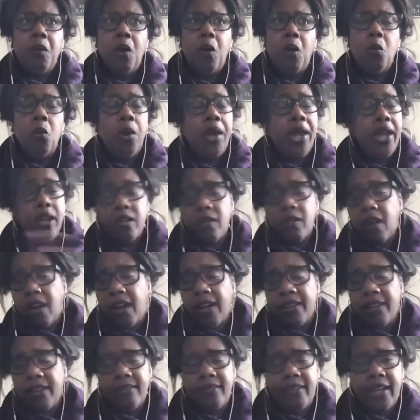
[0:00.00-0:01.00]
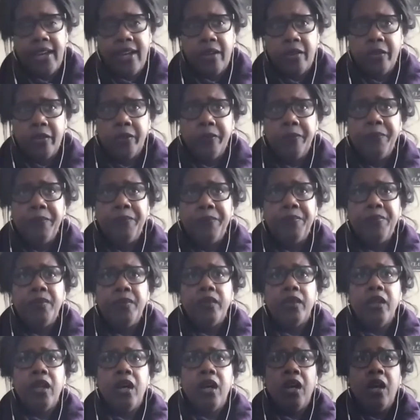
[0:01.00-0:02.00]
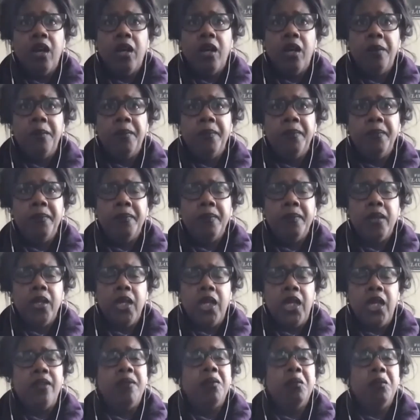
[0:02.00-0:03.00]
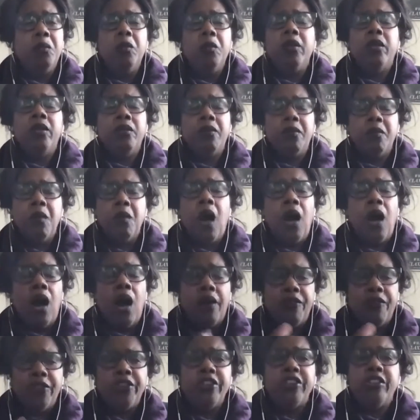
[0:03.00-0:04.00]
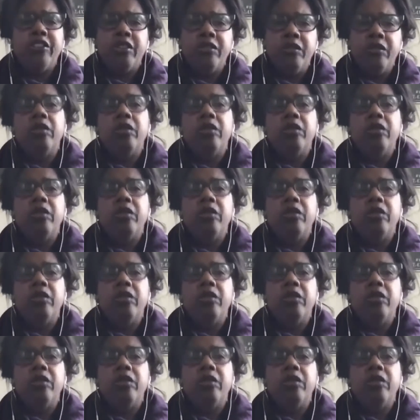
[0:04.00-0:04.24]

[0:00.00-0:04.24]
way across town, he would offer to